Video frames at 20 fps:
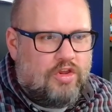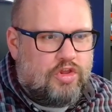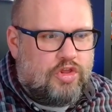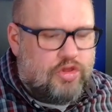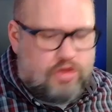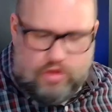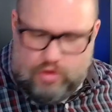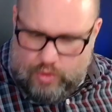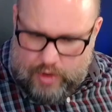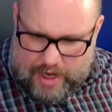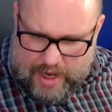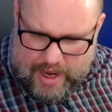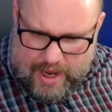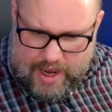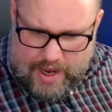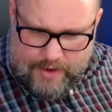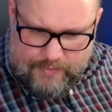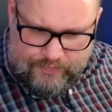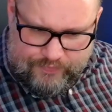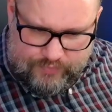
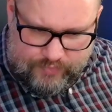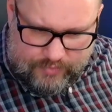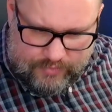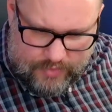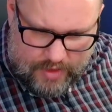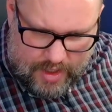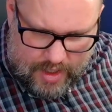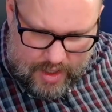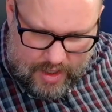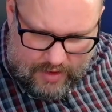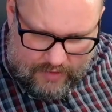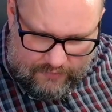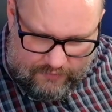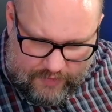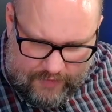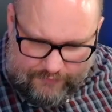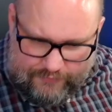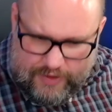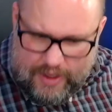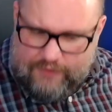
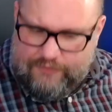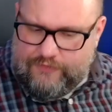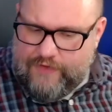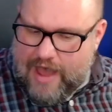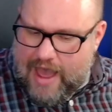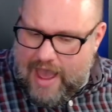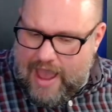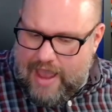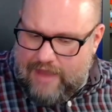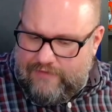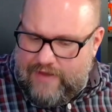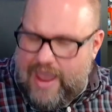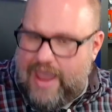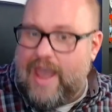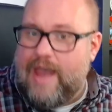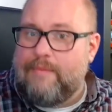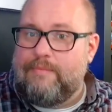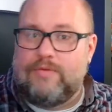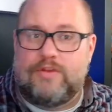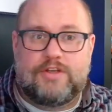3:55
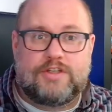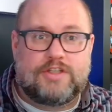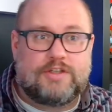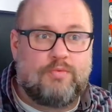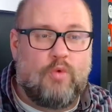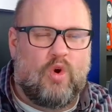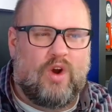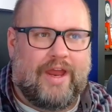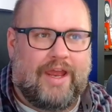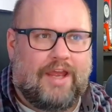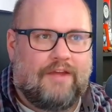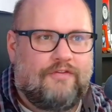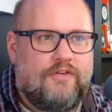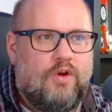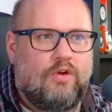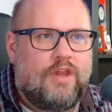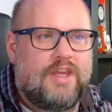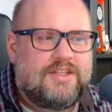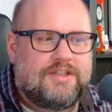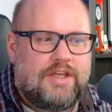a.m. this morning. If you're
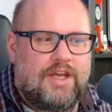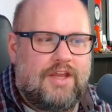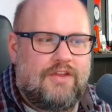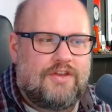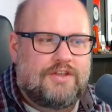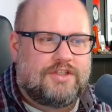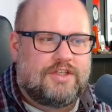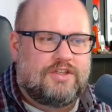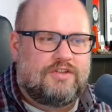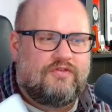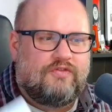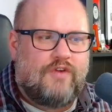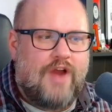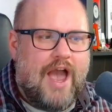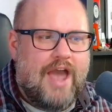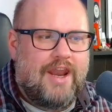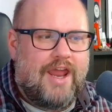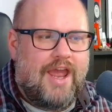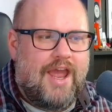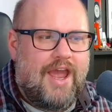listening, this is
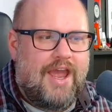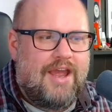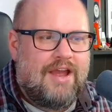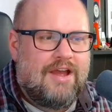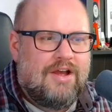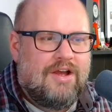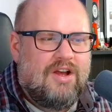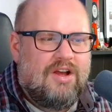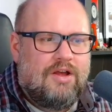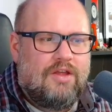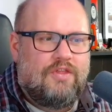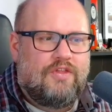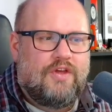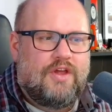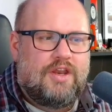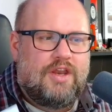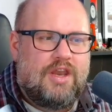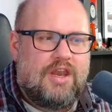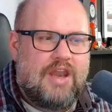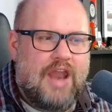Friday, the
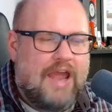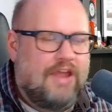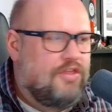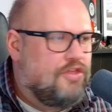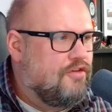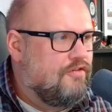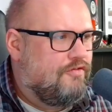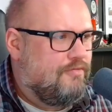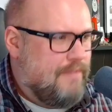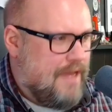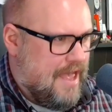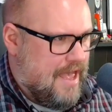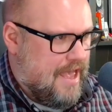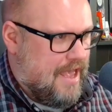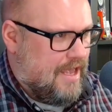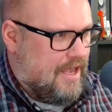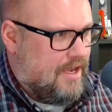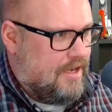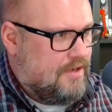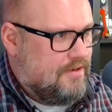9th of
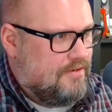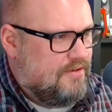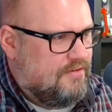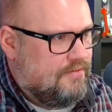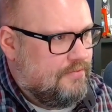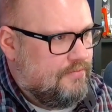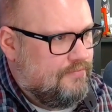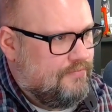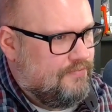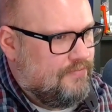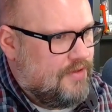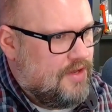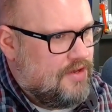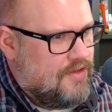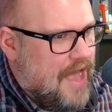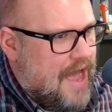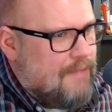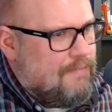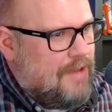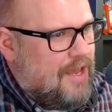May.
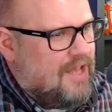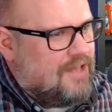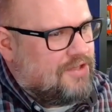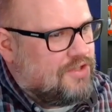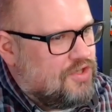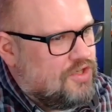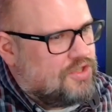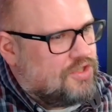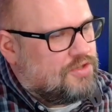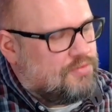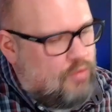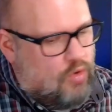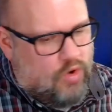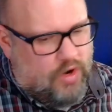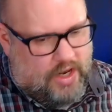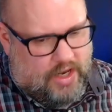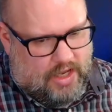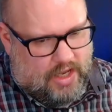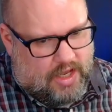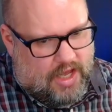That means this
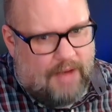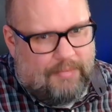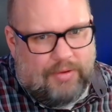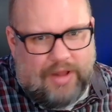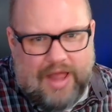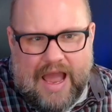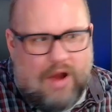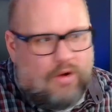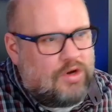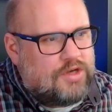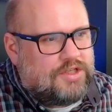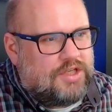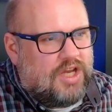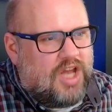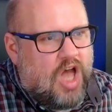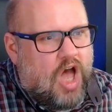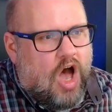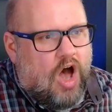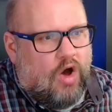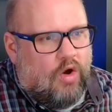morning, a couple hours
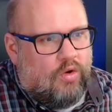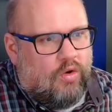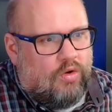ago,